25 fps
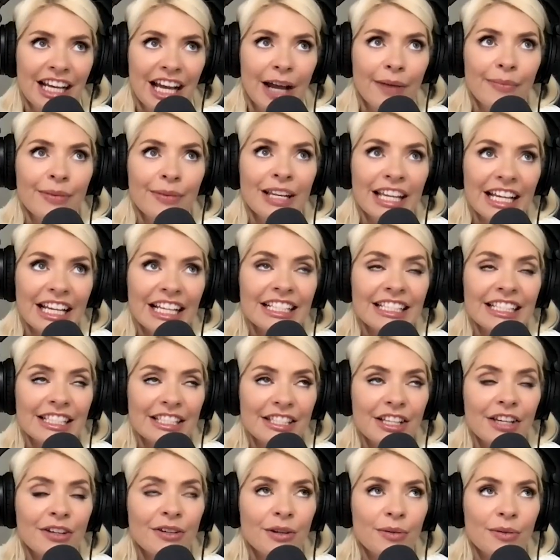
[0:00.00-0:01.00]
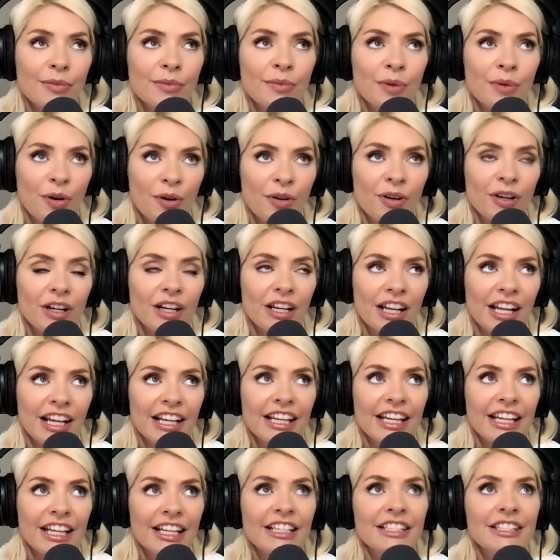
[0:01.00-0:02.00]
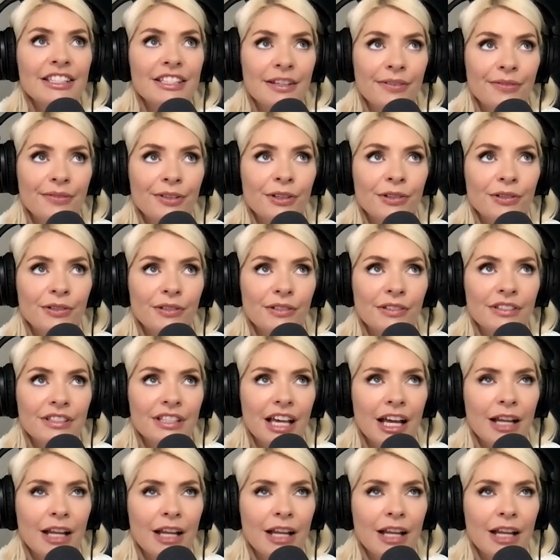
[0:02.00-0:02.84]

I mean, it is, don't get me wrong, like, it is difficult.